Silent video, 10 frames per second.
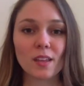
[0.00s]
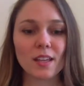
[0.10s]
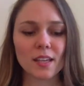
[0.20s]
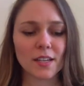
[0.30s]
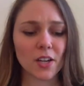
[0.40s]

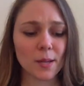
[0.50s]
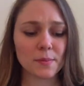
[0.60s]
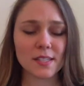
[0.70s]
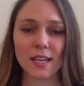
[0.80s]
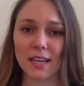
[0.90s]
It comes
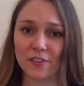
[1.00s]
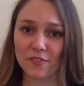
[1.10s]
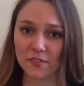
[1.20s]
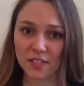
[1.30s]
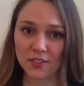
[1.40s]
in a
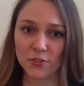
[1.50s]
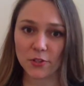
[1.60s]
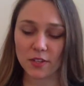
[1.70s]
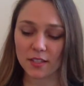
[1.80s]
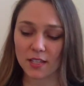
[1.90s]

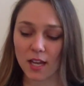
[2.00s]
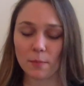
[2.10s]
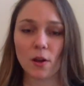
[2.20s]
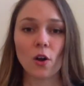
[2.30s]
15-serving tub